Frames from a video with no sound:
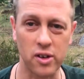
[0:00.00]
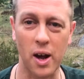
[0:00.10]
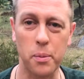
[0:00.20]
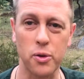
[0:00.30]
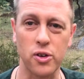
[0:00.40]

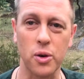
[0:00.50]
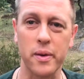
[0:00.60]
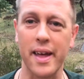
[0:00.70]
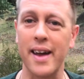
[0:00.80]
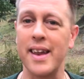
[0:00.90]
help you deal
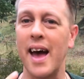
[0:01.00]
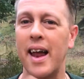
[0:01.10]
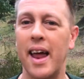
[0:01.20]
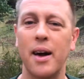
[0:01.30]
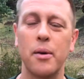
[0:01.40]
with that
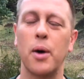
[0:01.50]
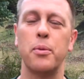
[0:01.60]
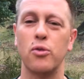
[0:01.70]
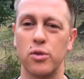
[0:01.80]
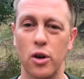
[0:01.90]
and
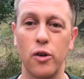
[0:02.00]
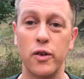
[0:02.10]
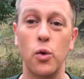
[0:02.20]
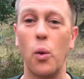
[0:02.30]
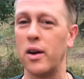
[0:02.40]
help you
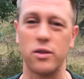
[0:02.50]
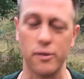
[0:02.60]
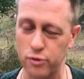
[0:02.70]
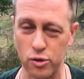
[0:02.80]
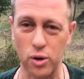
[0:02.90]
resolve it once
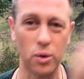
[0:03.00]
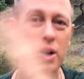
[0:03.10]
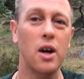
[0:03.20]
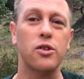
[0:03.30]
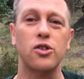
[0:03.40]
and for all.
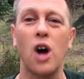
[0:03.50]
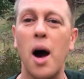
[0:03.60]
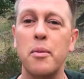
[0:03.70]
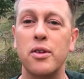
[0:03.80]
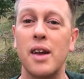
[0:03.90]
So
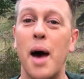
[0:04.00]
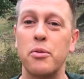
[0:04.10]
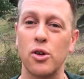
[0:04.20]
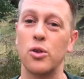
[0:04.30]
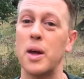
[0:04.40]
thyme is an
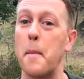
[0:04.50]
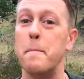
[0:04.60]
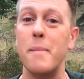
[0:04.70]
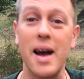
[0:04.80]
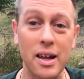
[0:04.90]
absolutely
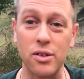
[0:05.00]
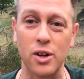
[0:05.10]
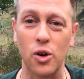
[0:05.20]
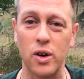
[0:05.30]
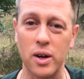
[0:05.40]

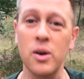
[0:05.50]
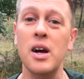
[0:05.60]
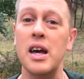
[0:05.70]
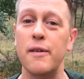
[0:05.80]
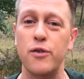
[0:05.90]
amazing oil.
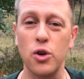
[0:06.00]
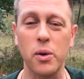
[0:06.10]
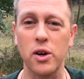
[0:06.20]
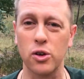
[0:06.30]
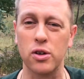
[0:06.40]
If you
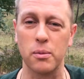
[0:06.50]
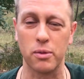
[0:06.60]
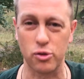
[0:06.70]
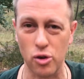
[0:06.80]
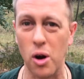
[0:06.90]
want to do some
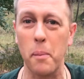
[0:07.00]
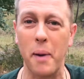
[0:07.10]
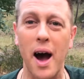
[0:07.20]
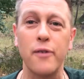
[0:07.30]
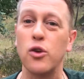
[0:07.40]
strong,
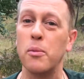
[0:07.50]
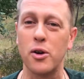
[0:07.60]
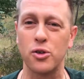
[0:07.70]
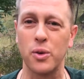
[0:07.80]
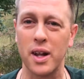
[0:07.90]
powerful emotional